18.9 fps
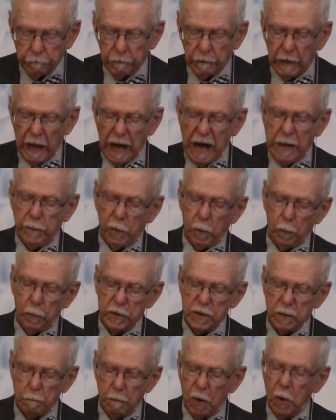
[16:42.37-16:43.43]
Abel
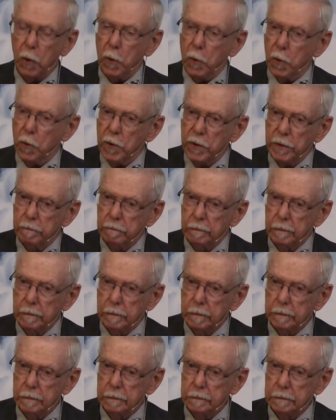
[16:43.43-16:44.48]
was murdered.
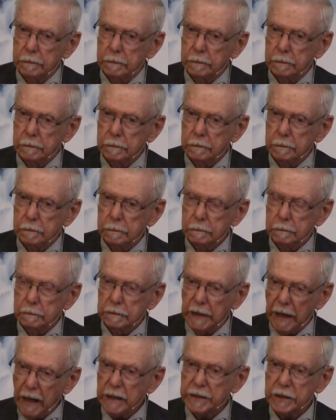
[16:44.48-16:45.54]

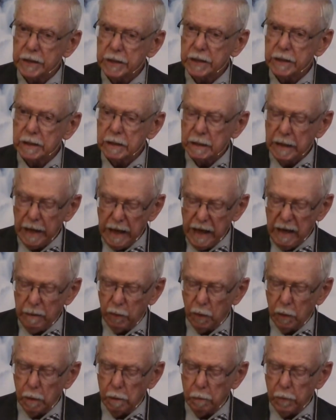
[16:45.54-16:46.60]
Yes,
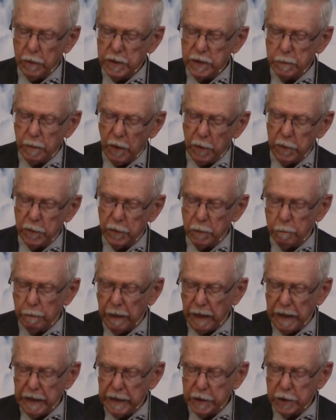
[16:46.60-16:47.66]
Abel was murdered
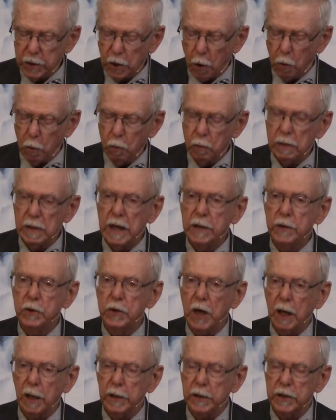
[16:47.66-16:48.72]
by his own
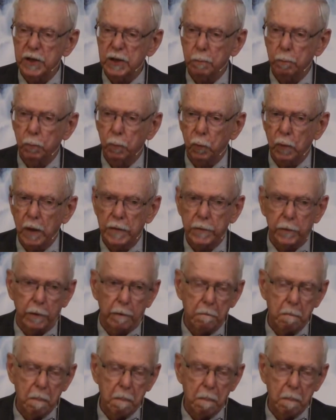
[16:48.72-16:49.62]
jealous brother.